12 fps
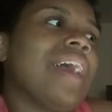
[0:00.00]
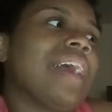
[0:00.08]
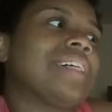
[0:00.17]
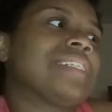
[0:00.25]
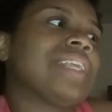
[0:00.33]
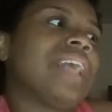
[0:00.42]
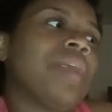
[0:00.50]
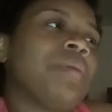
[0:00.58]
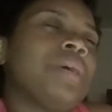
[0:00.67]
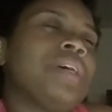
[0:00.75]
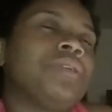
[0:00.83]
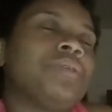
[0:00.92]
Because a lot of
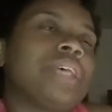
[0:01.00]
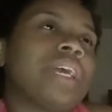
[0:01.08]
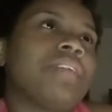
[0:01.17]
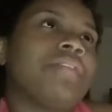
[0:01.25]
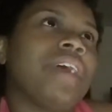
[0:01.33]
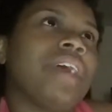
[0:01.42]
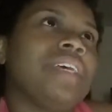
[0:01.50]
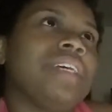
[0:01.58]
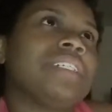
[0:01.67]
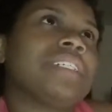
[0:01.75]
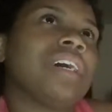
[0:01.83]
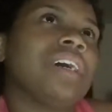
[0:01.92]
men do take
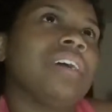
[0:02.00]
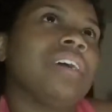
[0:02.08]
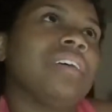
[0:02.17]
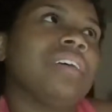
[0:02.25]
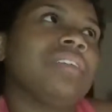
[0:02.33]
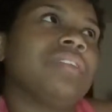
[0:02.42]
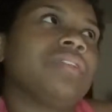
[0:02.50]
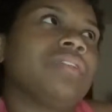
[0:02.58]
advantage of